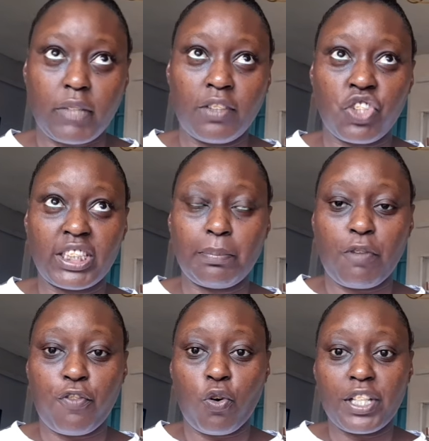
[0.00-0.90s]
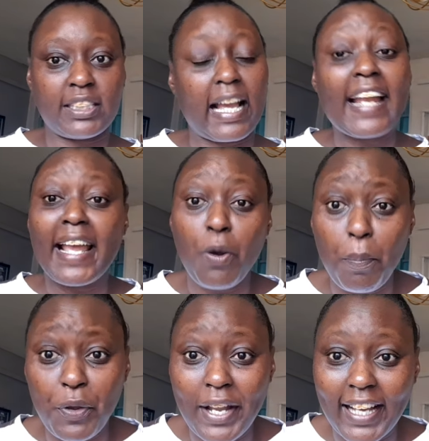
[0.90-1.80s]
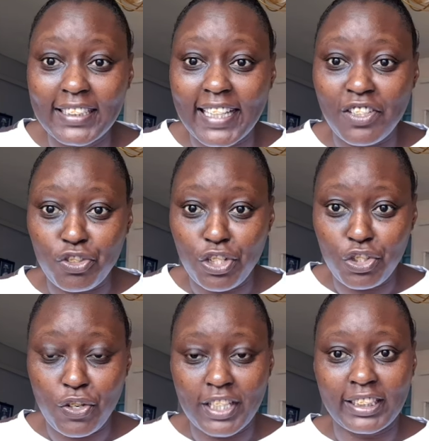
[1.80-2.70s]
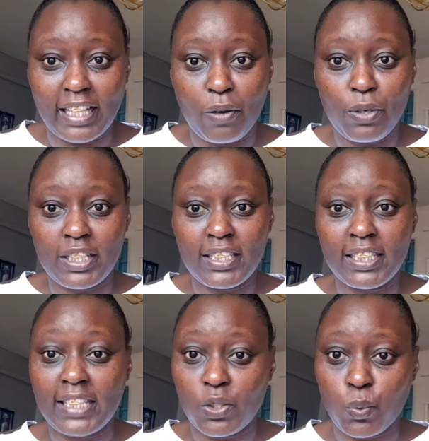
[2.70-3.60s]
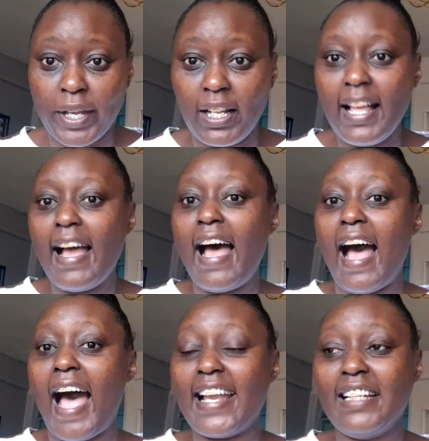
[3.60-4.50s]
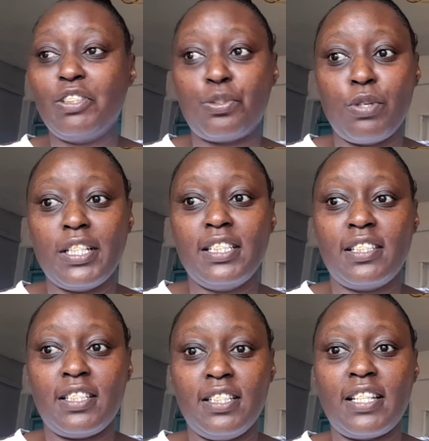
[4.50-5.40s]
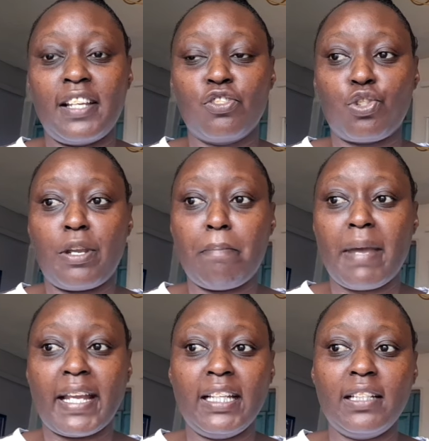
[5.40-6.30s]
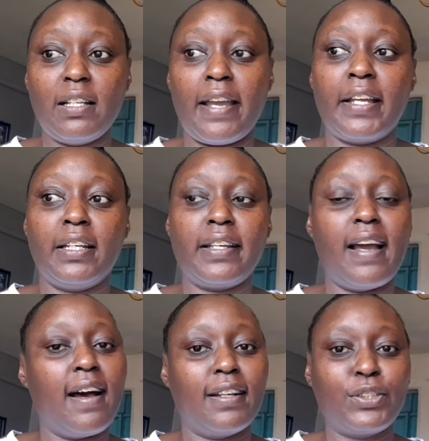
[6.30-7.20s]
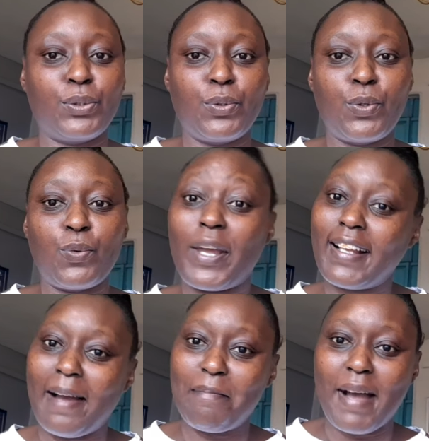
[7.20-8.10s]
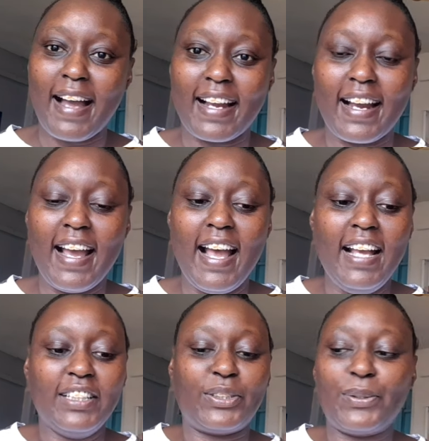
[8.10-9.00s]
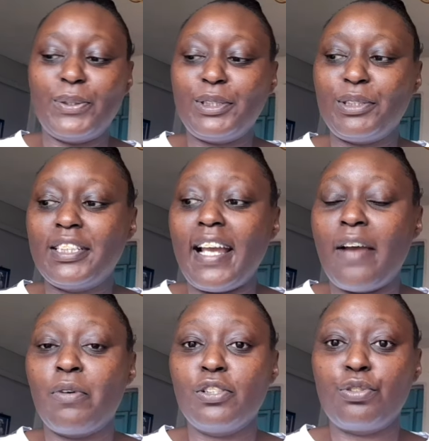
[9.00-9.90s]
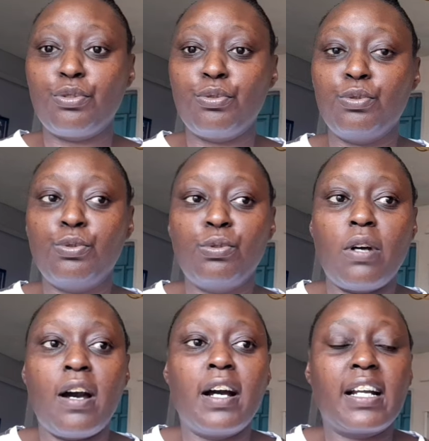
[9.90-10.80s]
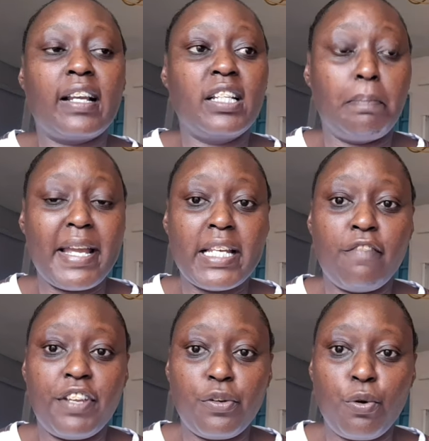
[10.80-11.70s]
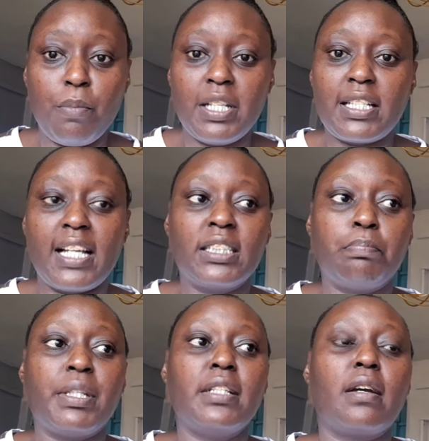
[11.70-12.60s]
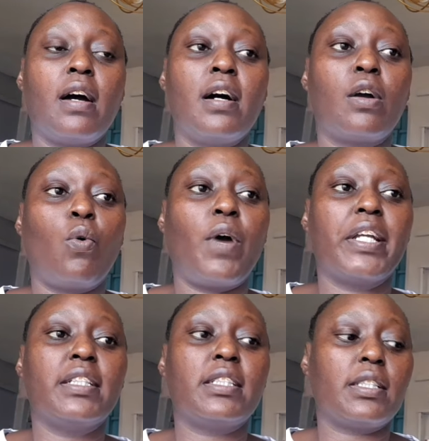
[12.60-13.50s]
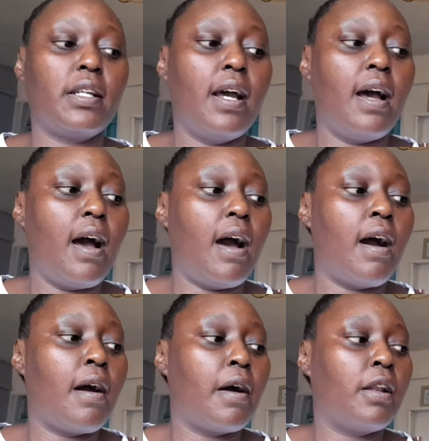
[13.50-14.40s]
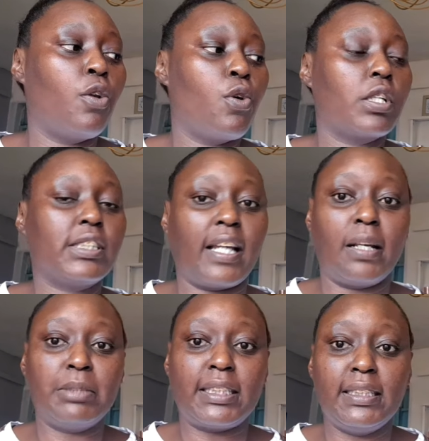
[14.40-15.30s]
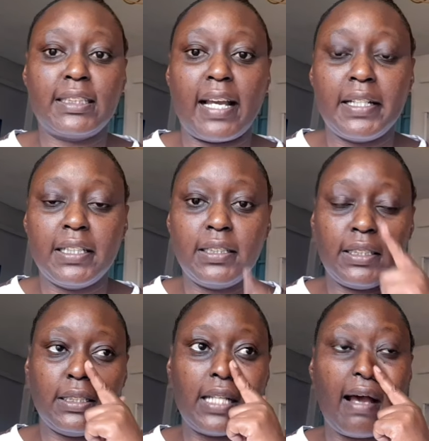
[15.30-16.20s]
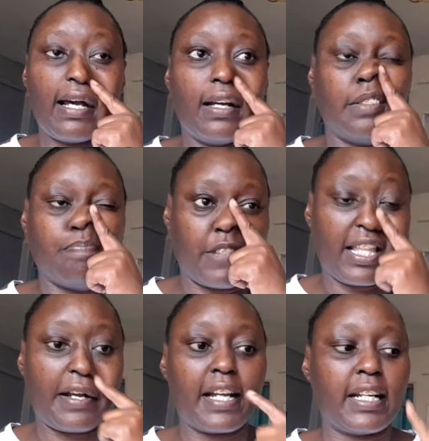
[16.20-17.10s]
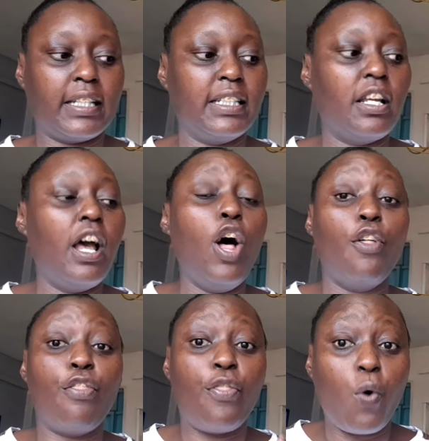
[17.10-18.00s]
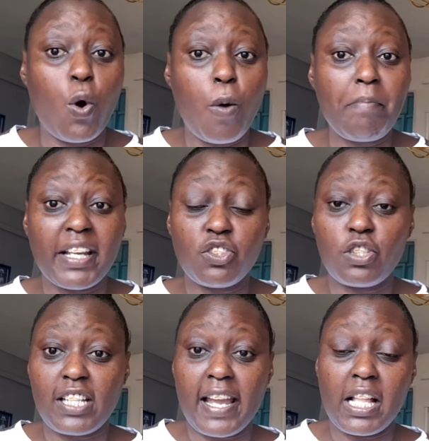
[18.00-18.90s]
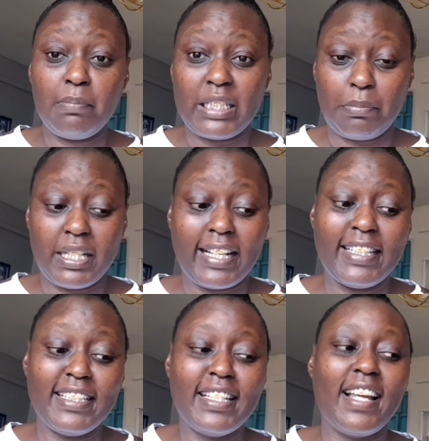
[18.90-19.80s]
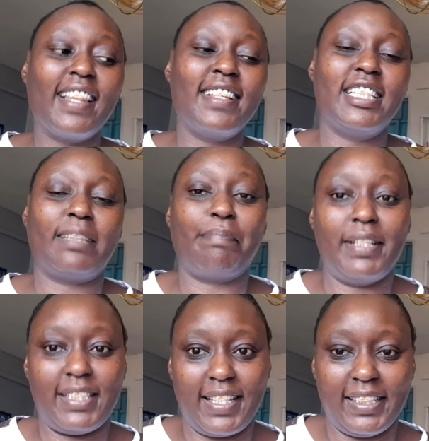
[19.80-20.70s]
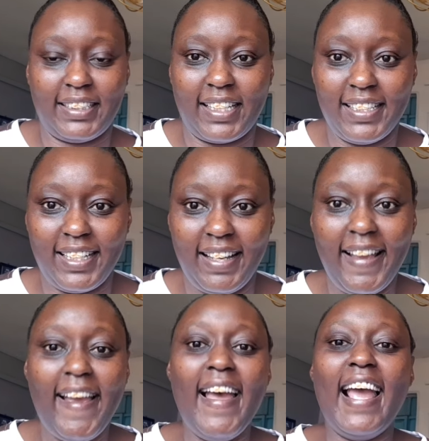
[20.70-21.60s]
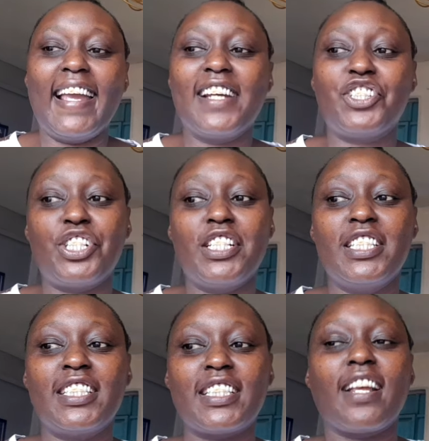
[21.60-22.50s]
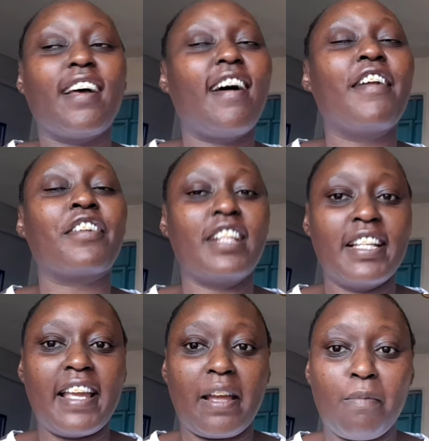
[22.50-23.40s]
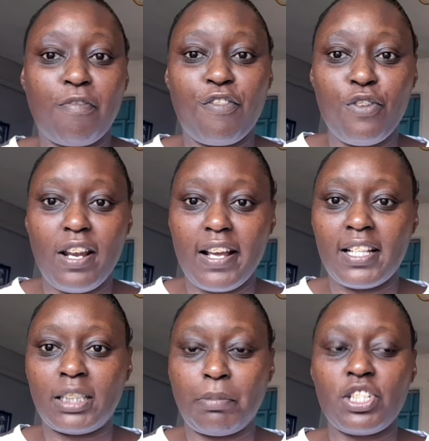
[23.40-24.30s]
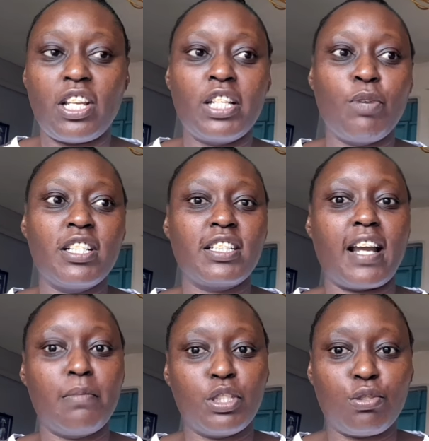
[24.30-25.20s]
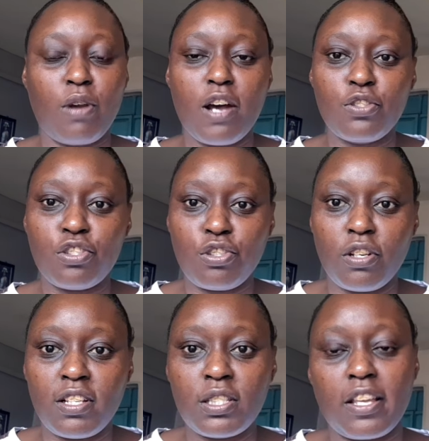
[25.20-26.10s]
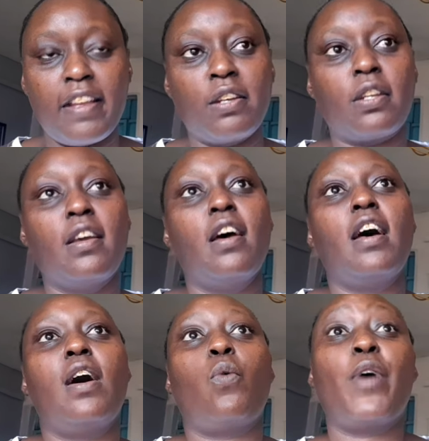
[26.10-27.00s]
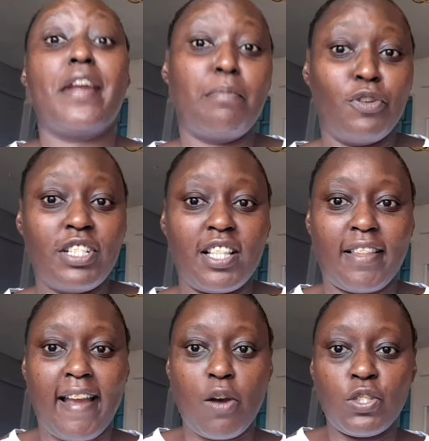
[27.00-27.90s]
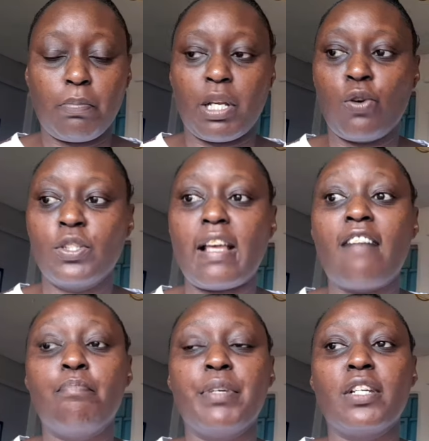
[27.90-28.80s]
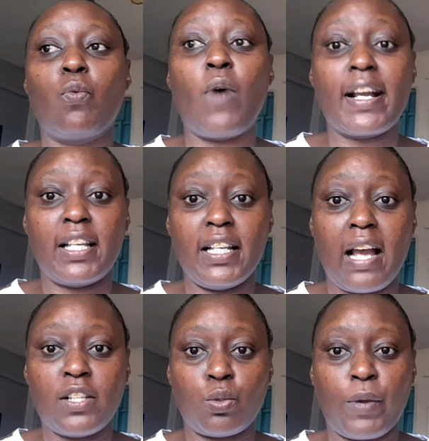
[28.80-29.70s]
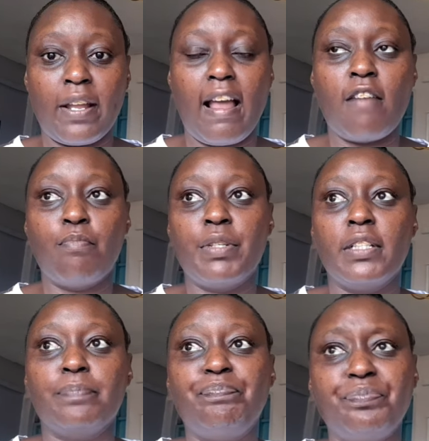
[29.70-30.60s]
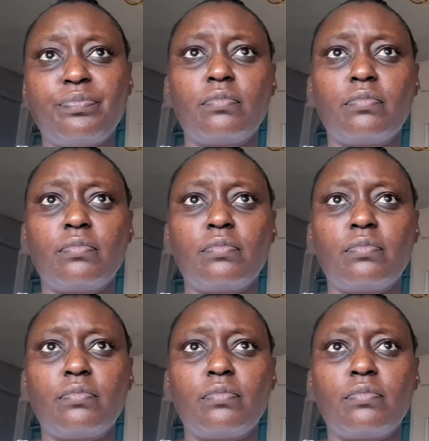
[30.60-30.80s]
just before Easter, and I hope you guys enjoyed your Easter holidays as well. I truly did enjoy mine, and yeah, so welcome back. So today I want to clean my living room. It has been quite a long time since I did a thorough clean, though my daughter helped me clean this space yesterday. Yeah, she's really helpful, especially when it comes to house chores and when I'm not in the house, because I've been working as well. I've been